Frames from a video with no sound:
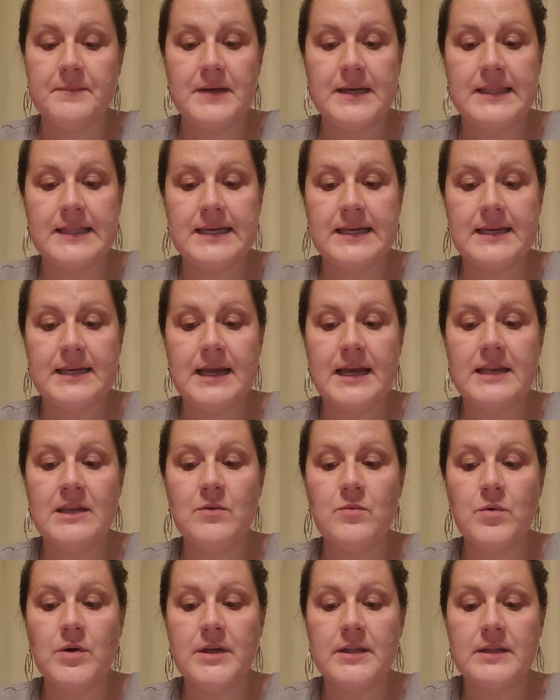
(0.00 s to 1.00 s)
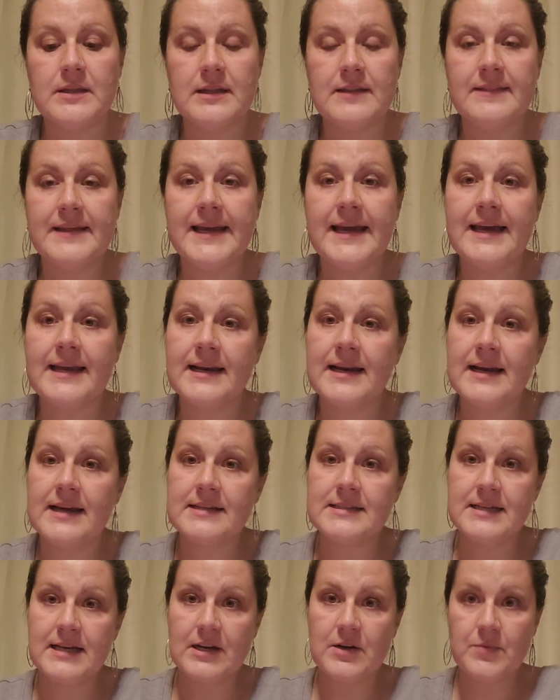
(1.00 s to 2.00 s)
and then anyone that they had
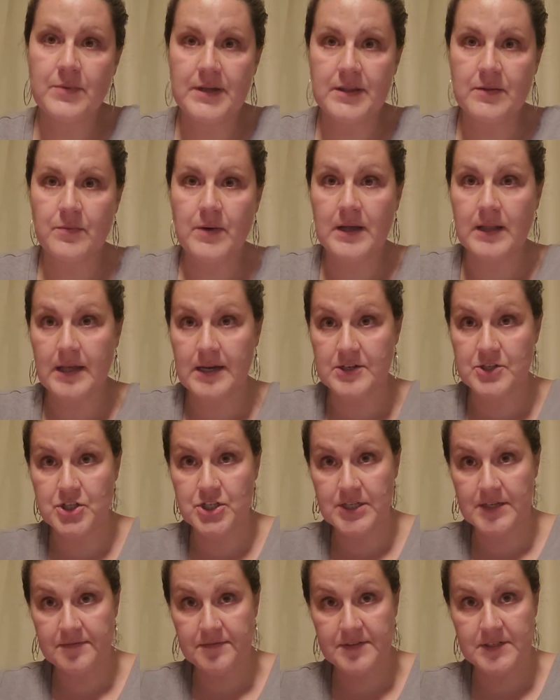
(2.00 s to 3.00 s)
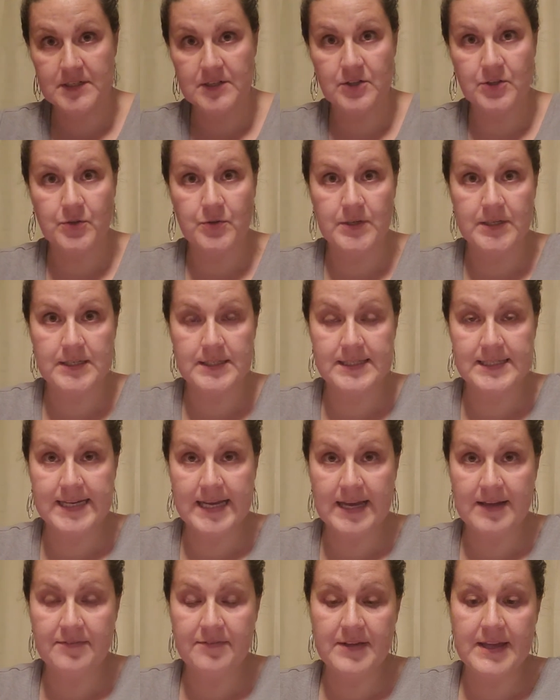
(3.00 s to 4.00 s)
contact with while on shift, including
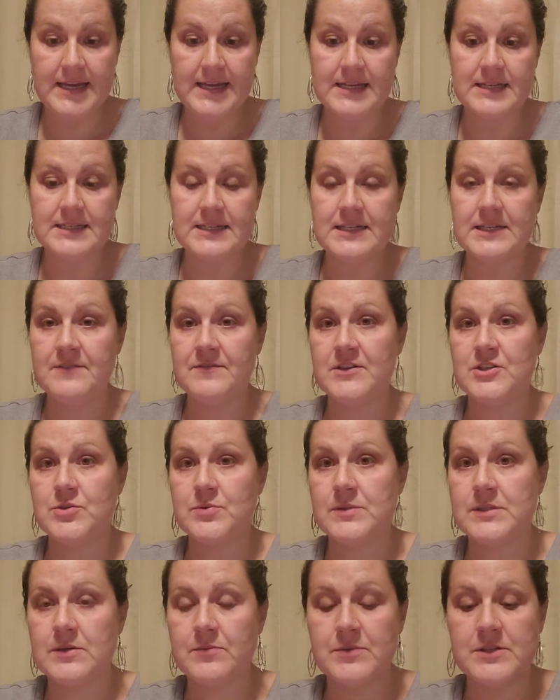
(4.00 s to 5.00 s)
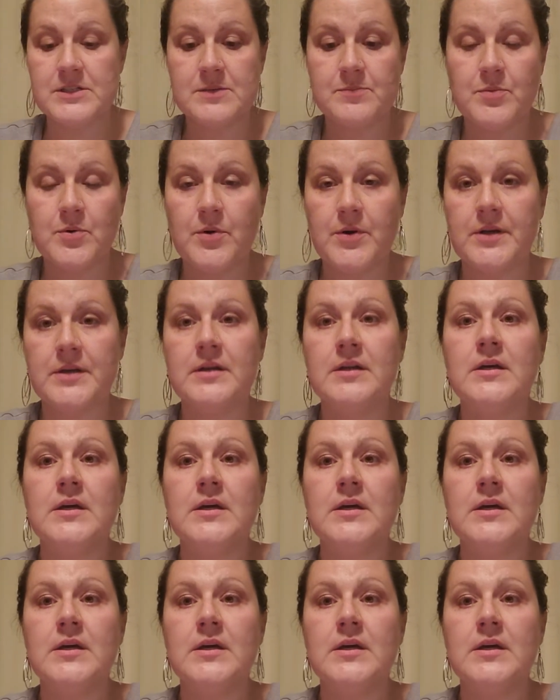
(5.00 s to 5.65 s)
staff and individuals that we support,